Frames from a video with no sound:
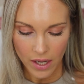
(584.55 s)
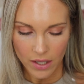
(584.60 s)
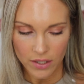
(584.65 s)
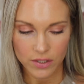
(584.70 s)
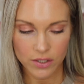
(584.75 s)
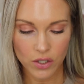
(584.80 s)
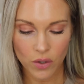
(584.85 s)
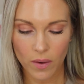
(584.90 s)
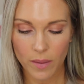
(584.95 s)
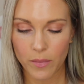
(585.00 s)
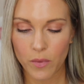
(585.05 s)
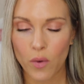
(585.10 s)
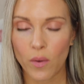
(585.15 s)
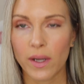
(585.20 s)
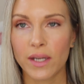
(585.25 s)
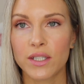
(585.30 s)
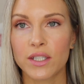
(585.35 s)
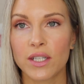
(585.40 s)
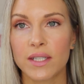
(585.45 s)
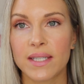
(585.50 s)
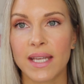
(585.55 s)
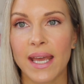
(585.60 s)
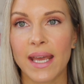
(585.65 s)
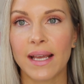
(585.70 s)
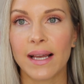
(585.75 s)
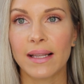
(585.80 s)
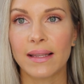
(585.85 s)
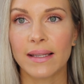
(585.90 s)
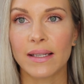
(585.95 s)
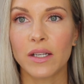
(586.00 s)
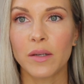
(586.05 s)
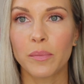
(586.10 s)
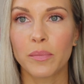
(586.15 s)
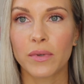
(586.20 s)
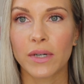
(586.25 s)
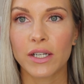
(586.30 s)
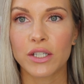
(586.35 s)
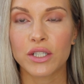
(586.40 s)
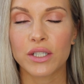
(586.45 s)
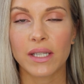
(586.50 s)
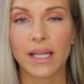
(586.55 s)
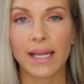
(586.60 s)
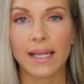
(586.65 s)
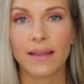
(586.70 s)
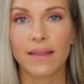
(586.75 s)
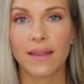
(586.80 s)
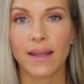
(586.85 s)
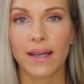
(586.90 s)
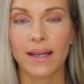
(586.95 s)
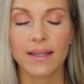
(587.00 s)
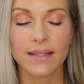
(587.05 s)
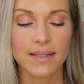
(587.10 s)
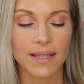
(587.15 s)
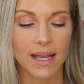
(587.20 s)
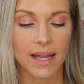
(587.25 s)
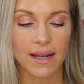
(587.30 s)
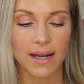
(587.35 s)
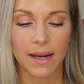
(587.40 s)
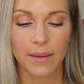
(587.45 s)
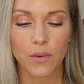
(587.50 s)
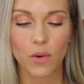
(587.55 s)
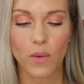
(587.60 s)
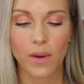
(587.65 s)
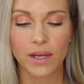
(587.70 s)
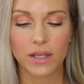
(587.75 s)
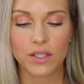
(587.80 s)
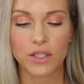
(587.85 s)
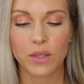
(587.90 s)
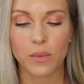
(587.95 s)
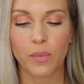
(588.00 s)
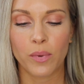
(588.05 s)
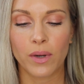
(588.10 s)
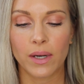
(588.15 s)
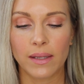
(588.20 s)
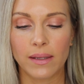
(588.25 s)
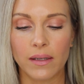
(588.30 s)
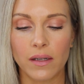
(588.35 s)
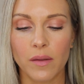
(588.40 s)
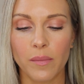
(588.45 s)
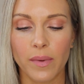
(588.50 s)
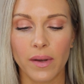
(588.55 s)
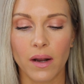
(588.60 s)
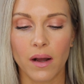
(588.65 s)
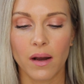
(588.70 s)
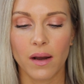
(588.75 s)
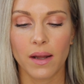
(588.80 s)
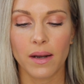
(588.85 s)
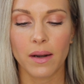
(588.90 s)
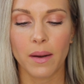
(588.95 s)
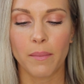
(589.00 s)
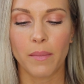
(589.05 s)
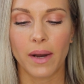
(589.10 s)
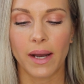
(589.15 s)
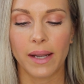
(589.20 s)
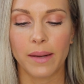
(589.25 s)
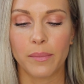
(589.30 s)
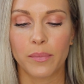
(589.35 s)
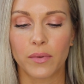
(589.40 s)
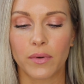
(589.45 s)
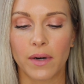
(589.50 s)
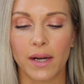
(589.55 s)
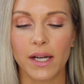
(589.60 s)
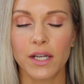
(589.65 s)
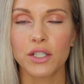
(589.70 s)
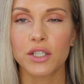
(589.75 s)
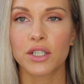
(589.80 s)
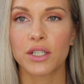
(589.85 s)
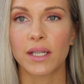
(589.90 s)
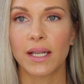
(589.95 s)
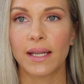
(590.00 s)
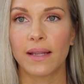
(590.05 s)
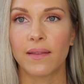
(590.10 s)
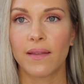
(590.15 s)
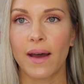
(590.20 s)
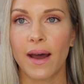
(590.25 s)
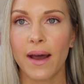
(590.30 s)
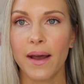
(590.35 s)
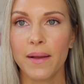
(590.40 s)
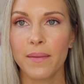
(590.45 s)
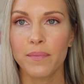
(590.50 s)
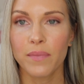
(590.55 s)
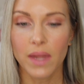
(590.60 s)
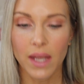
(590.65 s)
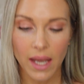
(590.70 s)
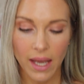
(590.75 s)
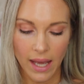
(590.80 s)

So I'm going to take a little brush like this, and I'm going to put a little bit on my brush like that,